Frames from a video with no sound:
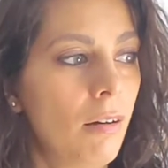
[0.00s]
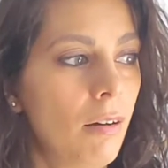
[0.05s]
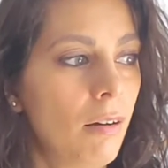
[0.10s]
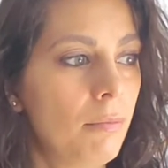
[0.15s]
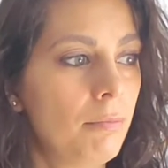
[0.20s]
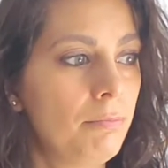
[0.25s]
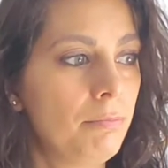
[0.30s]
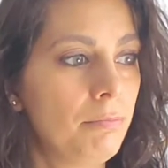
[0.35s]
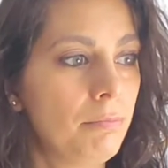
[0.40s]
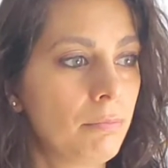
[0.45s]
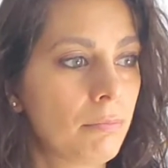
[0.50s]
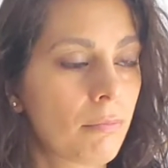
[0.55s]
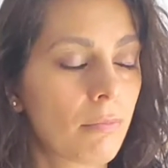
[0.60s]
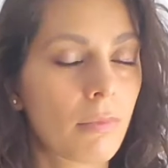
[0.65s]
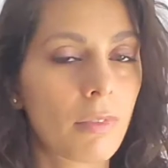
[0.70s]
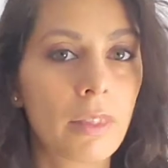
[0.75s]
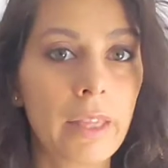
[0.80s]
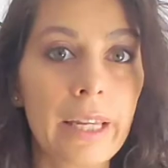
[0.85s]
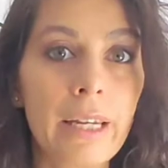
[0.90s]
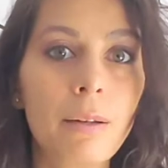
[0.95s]

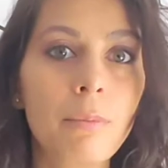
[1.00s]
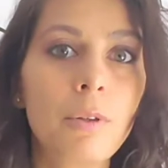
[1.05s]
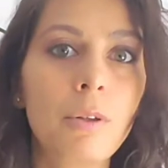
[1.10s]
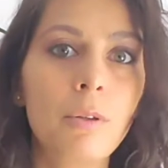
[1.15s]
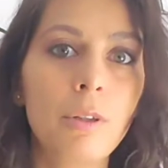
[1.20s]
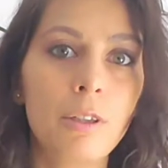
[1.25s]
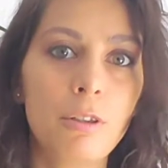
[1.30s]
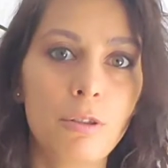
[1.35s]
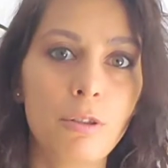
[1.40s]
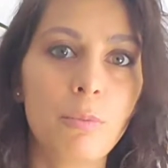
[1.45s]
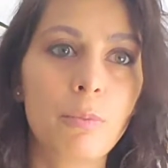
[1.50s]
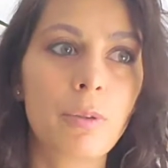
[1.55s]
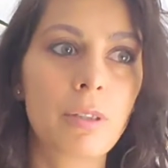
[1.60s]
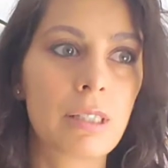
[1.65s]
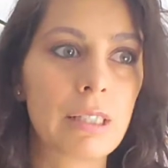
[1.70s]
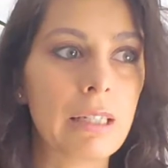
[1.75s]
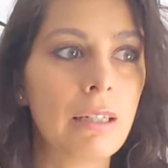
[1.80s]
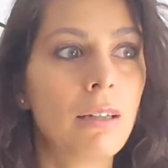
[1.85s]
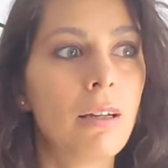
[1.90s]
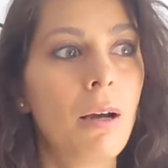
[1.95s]
Then I'm going to
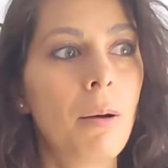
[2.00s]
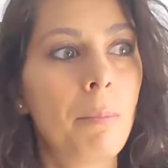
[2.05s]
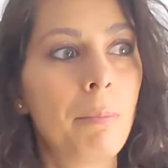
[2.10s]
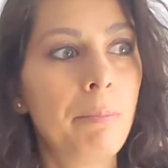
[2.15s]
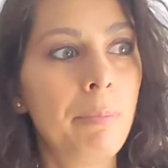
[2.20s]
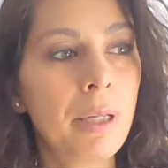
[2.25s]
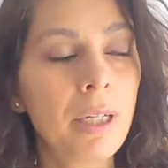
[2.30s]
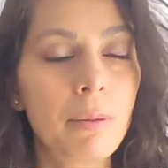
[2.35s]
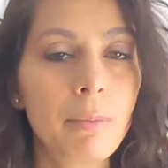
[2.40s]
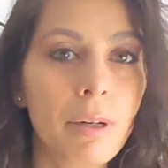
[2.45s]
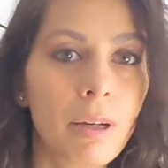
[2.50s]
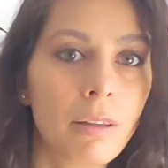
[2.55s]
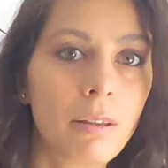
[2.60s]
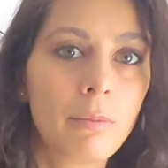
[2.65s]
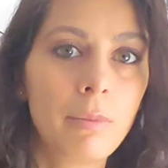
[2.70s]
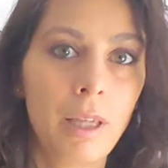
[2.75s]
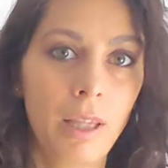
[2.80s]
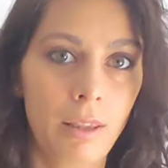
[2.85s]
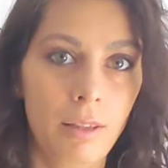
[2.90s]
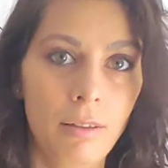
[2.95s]
present a bit about
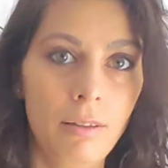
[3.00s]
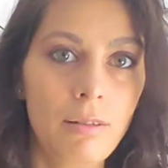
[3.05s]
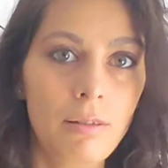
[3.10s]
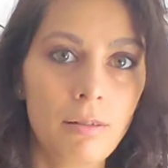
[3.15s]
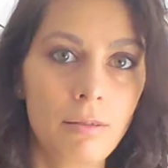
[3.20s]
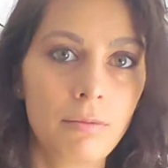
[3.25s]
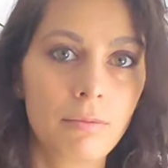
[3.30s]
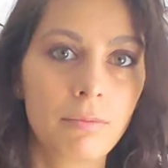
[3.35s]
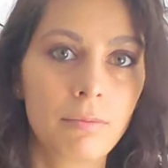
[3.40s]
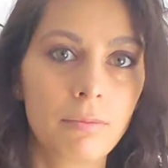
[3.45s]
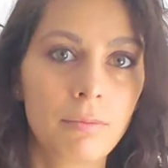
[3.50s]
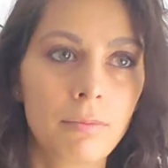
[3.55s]
the methods.